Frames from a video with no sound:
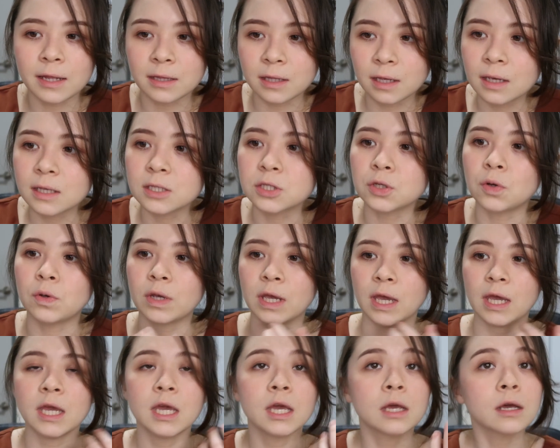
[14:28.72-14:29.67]
think it's
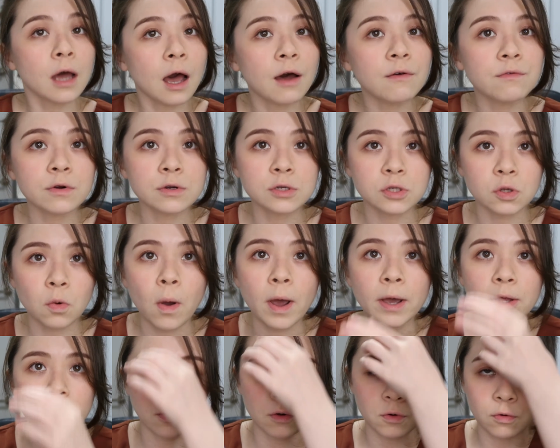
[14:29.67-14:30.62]
okay. It covers
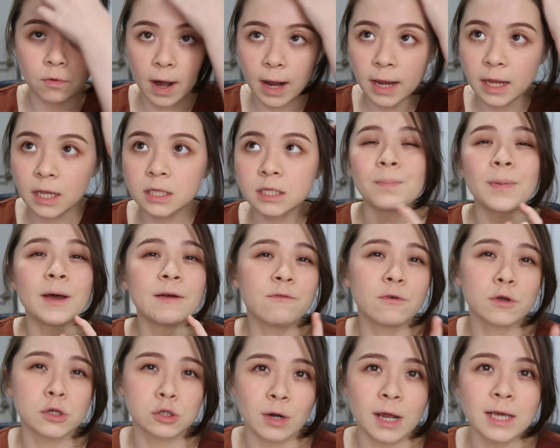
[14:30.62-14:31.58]
quite alright, but
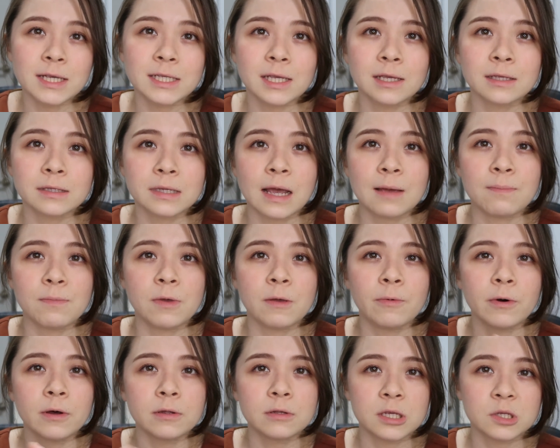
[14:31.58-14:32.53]
for dry skin type
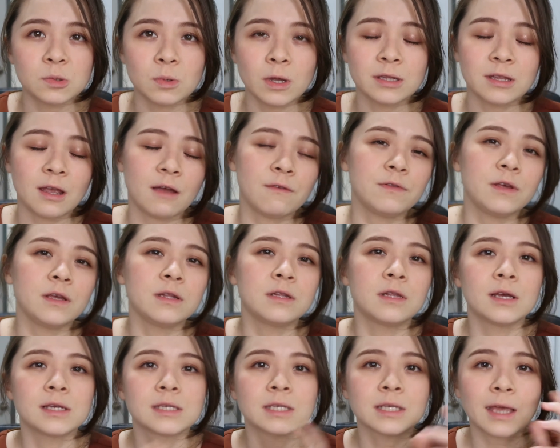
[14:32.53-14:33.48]
people, this one definitely
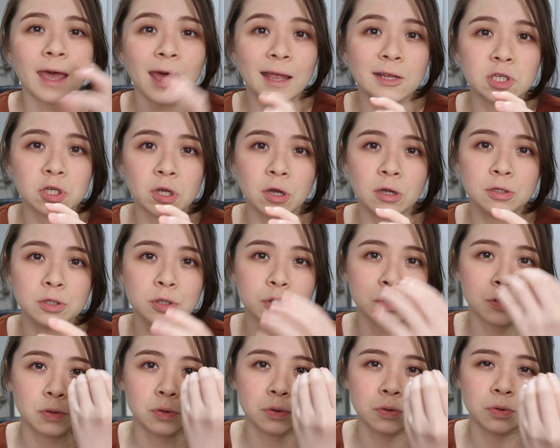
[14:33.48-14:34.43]
does catch on
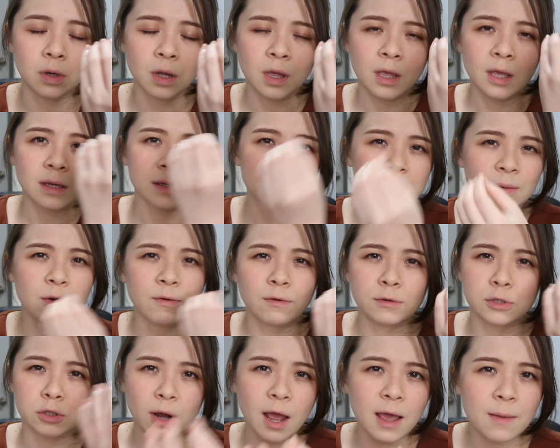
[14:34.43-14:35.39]
to some of your
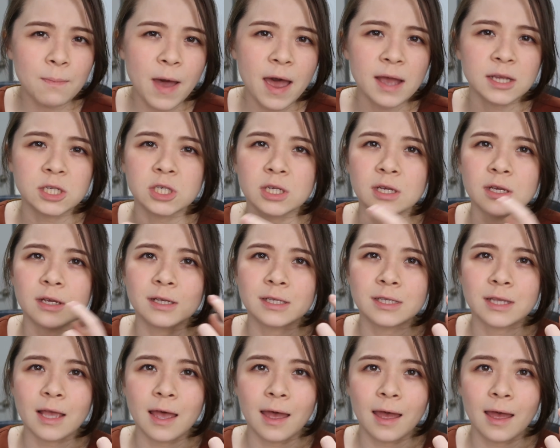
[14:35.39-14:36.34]
dry
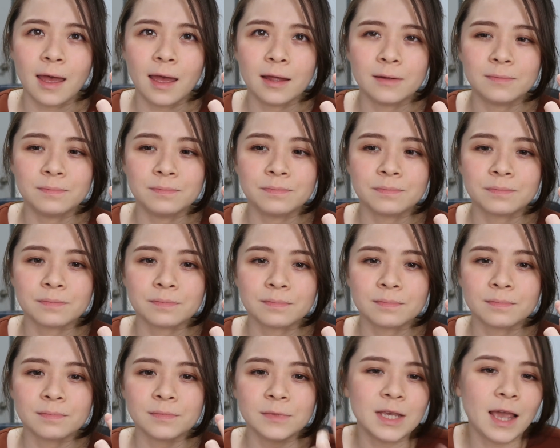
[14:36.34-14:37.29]
patches. And
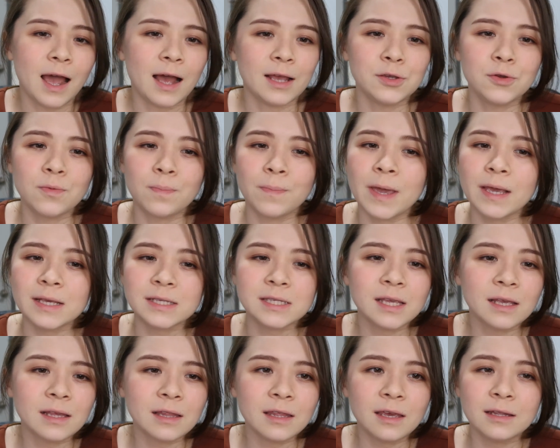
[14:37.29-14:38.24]
yeah, you
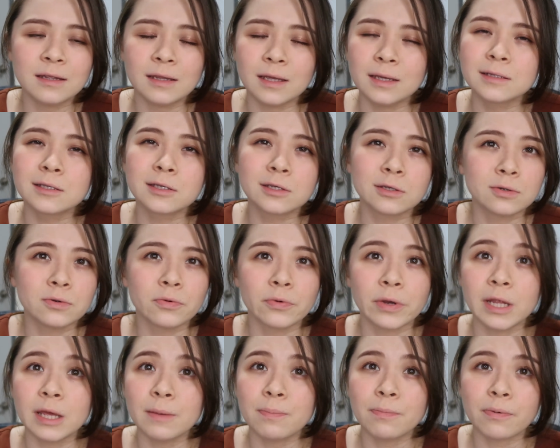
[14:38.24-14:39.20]
basically need to
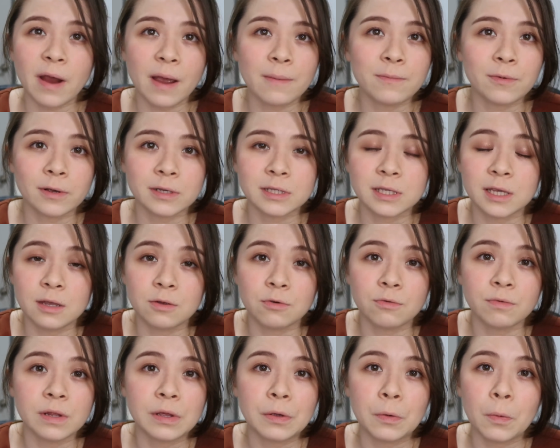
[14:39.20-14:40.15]
really prep your skin
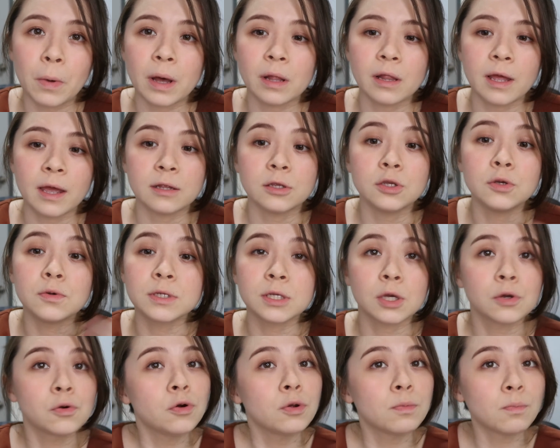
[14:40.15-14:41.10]
really well and use a
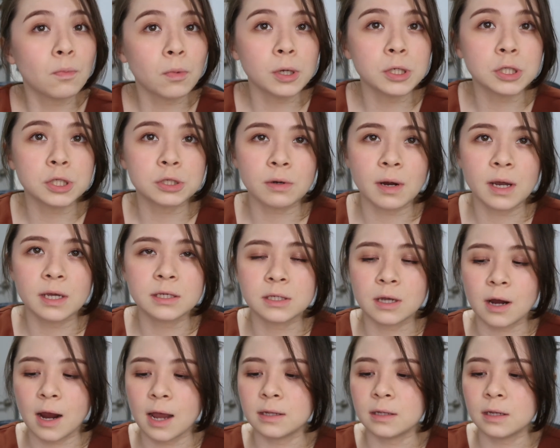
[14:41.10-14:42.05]
good
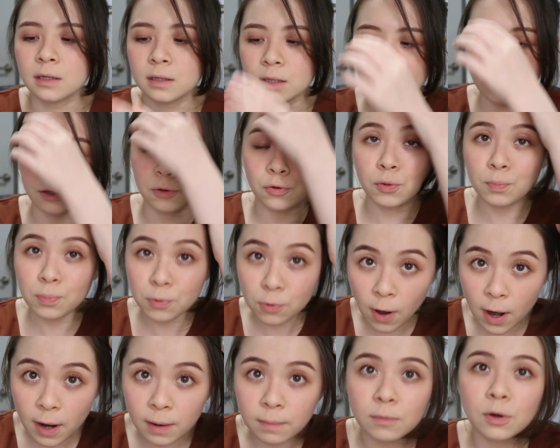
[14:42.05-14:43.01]
moisturizer underneath, good
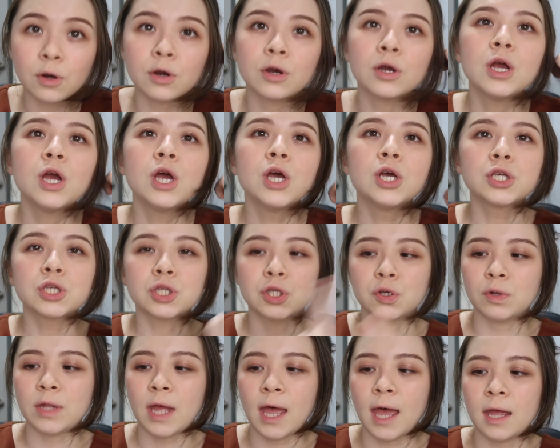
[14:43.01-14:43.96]
primer,
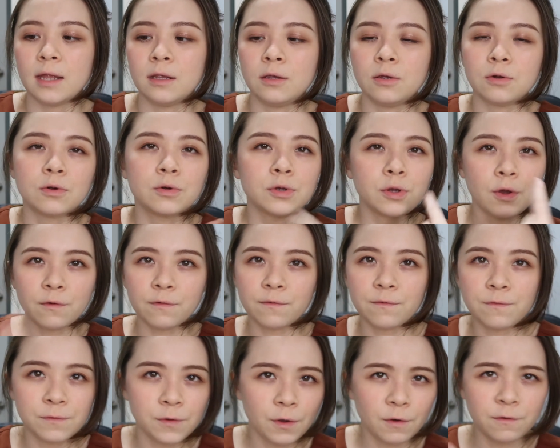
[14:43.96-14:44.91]
so that you know
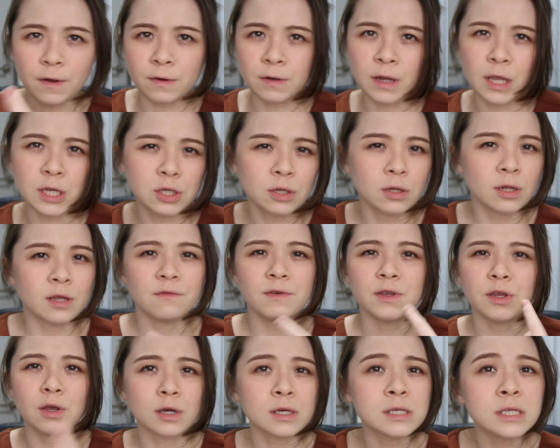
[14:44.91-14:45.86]
your foundation or
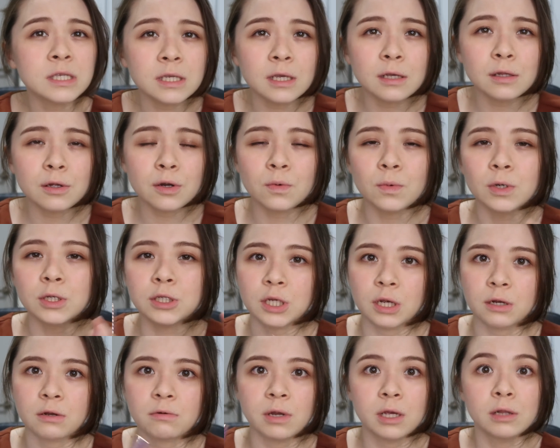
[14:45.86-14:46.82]
even your concealer will
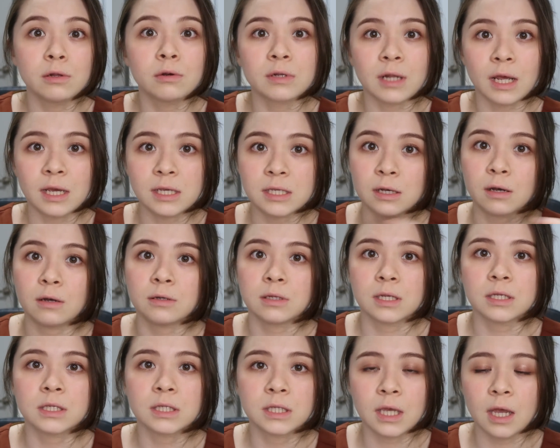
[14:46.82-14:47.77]
generally look nicer on
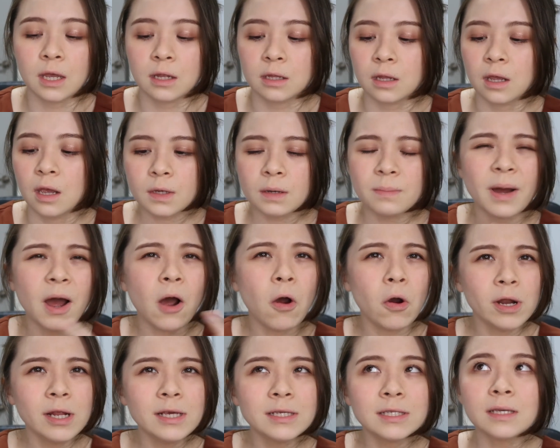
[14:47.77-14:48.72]
the skin. But
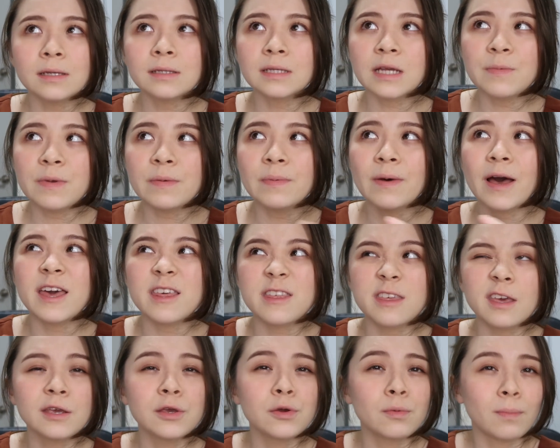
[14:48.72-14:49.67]
oily skin type people, I
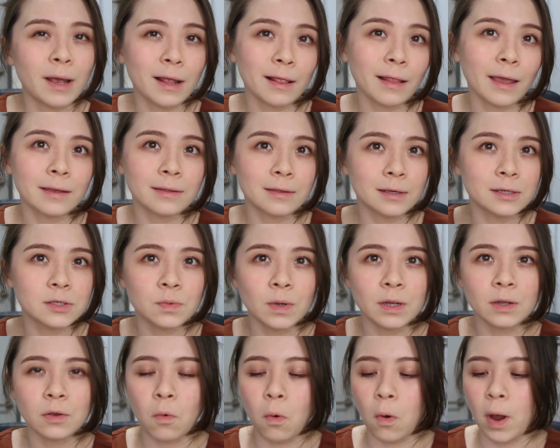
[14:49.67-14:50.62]
think you might like this
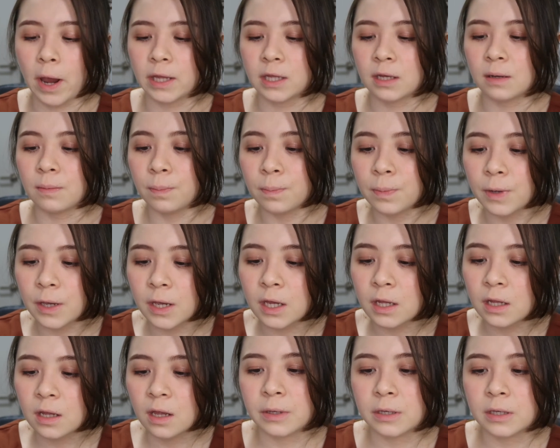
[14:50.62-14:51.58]
one quite a
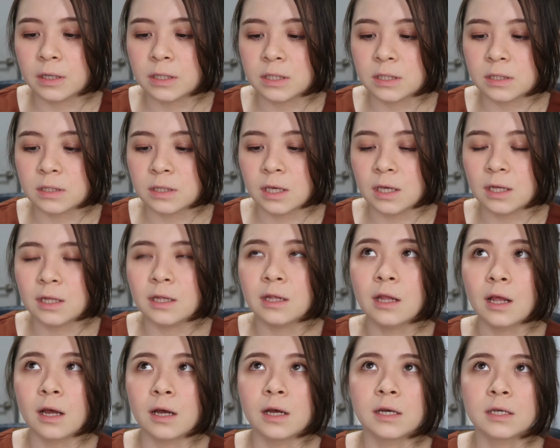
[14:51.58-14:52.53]
bit because it
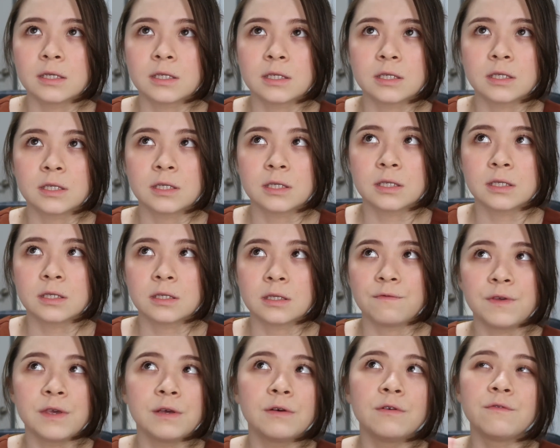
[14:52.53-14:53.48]
does
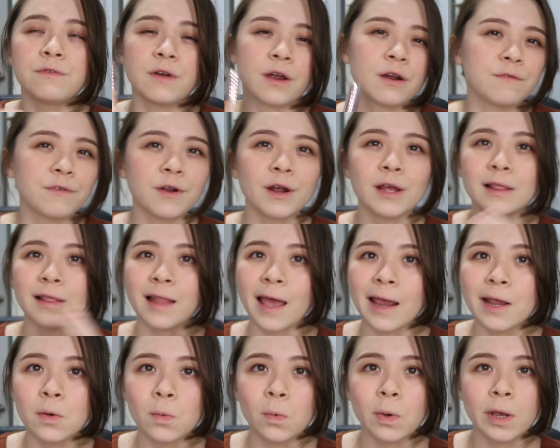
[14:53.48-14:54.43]
feel very
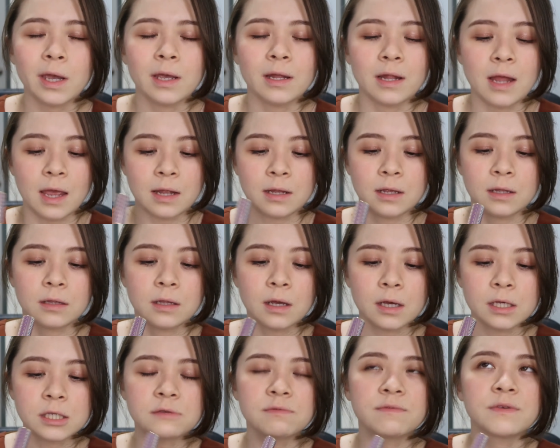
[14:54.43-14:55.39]
lightweight, and it
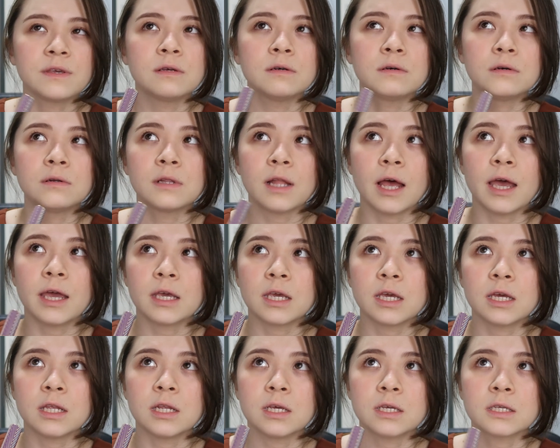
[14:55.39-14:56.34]
does feel like
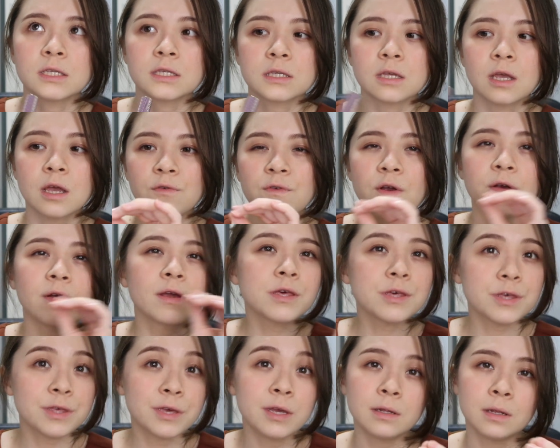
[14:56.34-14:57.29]
it is very
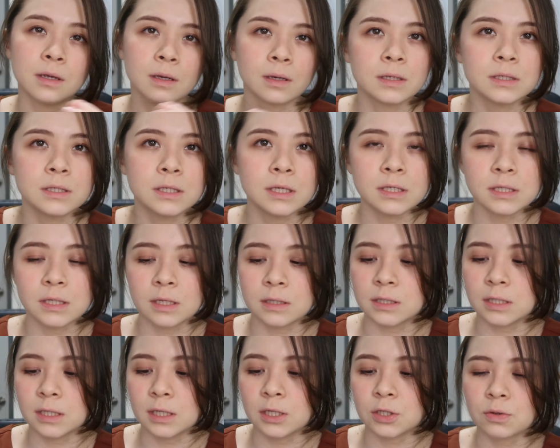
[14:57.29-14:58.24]
thin in
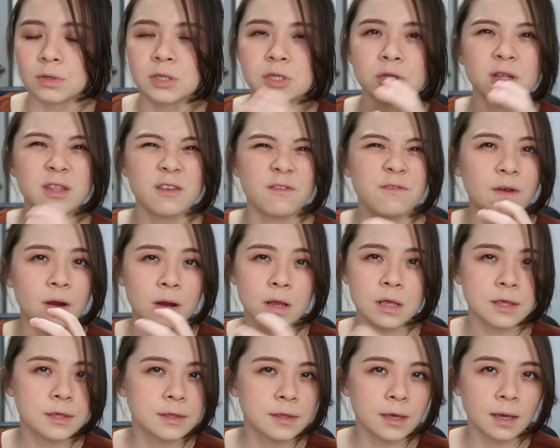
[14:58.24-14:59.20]
consistency, so it's not the very
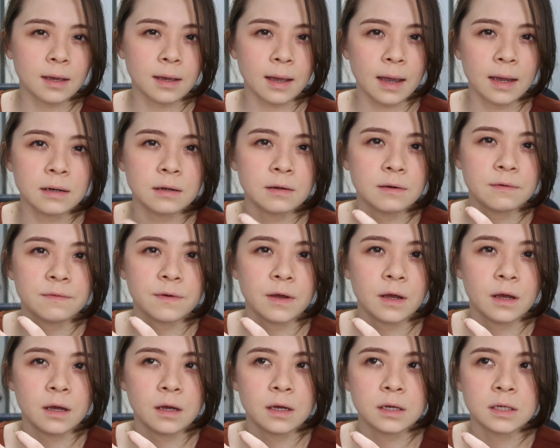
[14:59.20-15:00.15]
thick kind
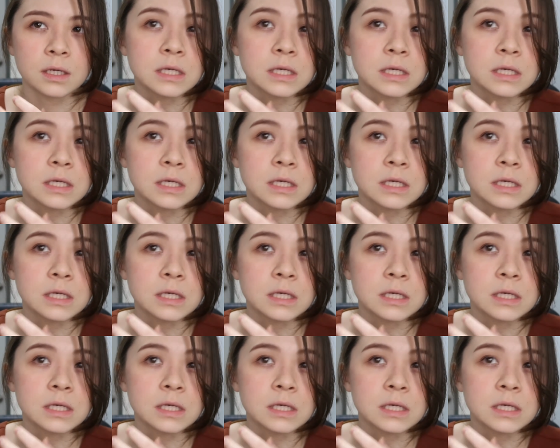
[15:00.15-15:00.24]
of